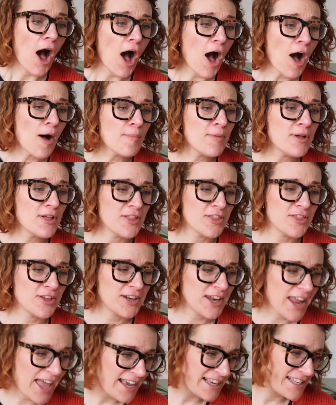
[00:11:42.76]
Um, the
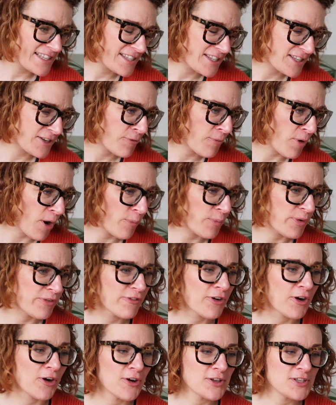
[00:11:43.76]
next one
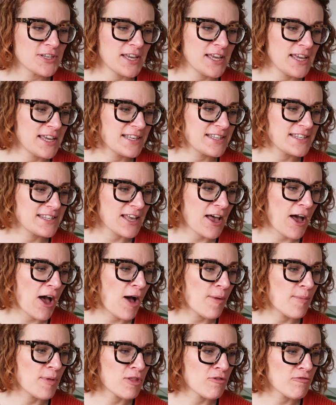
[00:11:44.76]
we've got is
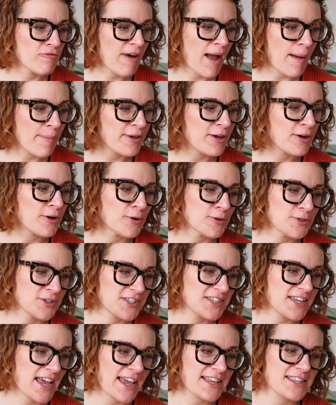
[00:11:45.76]
um, the Rabbit Hole
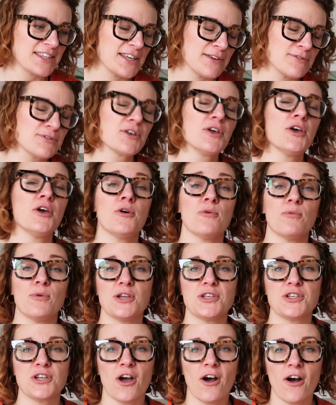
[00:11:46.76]
Detectives,
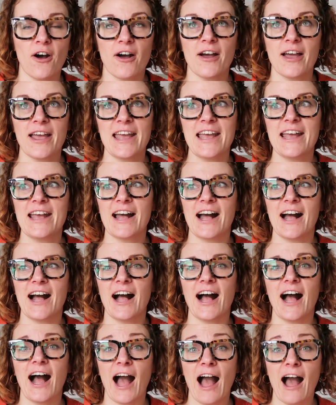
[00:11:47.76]
which I
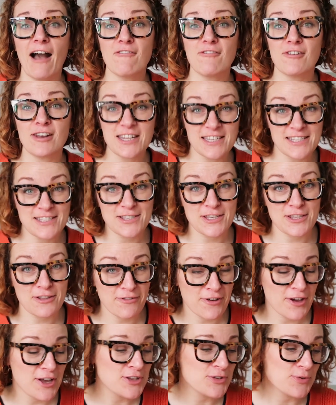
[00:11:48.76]
have listened to the
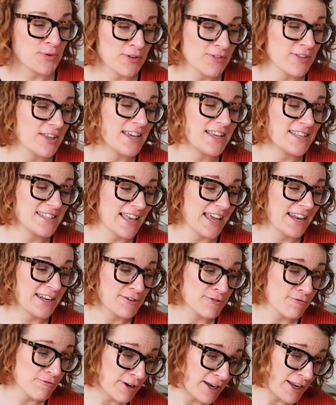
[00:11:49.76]
first one of these and
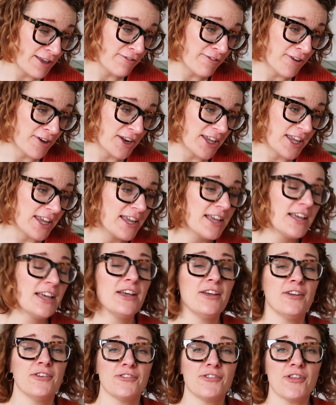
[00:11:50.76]
it's really funny.
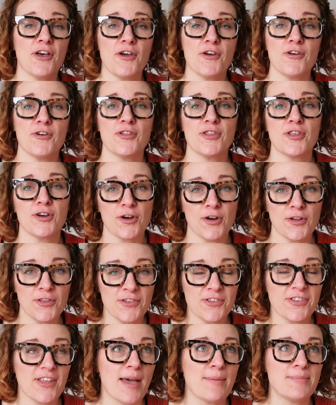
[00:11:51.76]
So the
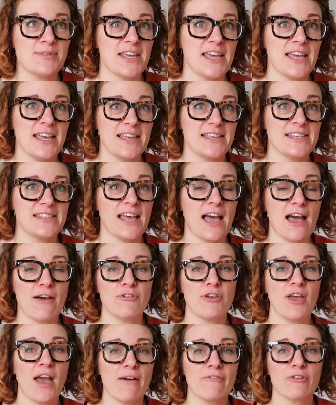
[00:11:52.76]
concept is have
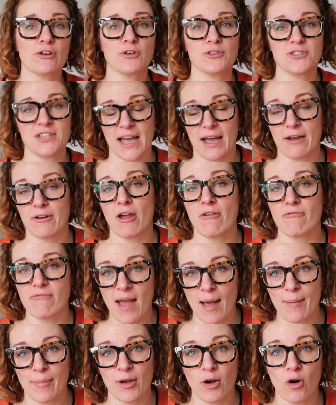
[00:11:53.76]
you ever gone down a
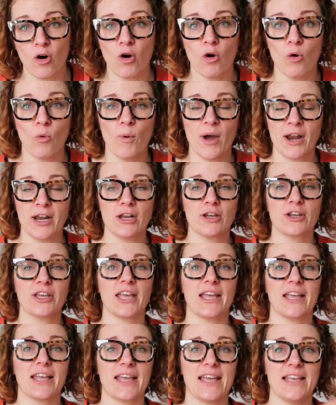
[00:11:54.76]
rabbit hole when
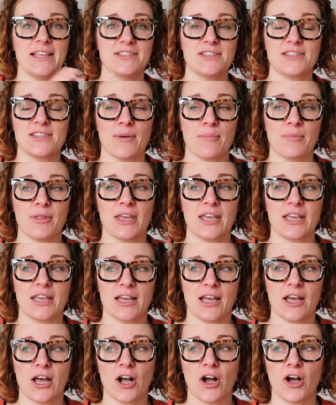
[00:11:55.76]
looking in
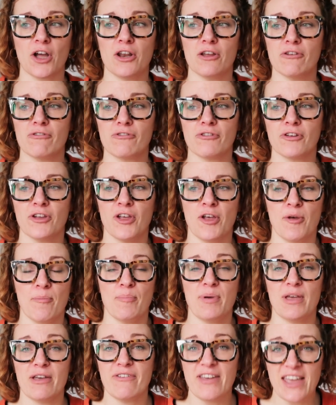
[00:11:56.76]
something, a kind of
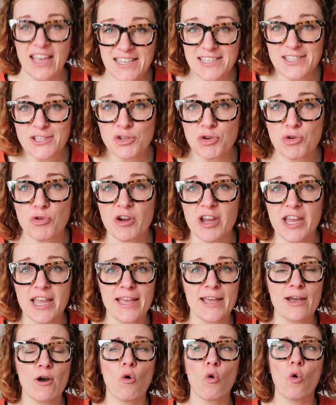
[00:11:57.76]
bit of
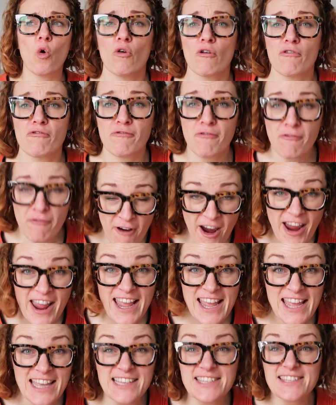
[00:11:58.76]
history or a
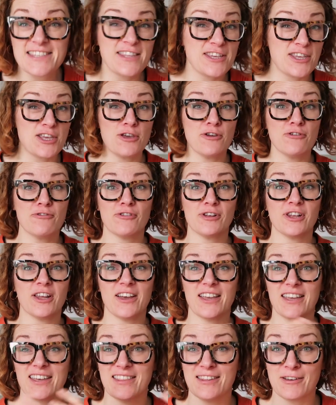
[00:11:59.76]
phrase that you've
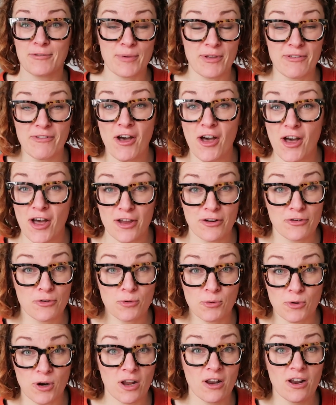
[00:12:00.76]
like that we've heard
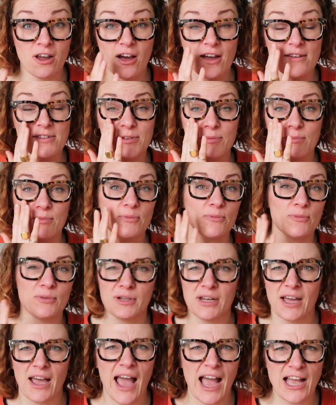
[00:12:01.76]
all our lives and we're
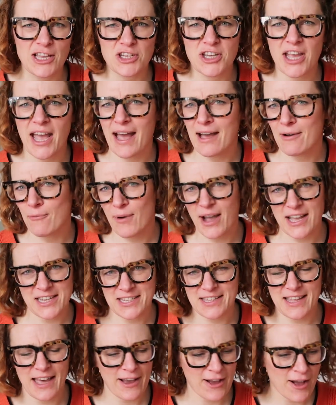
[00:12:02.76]
like actually how where
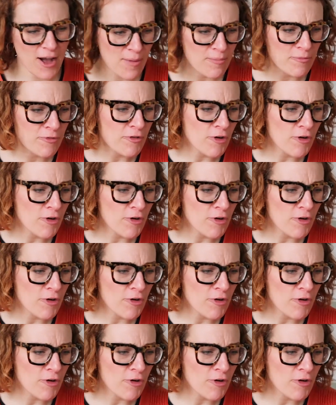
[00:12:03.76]
did that come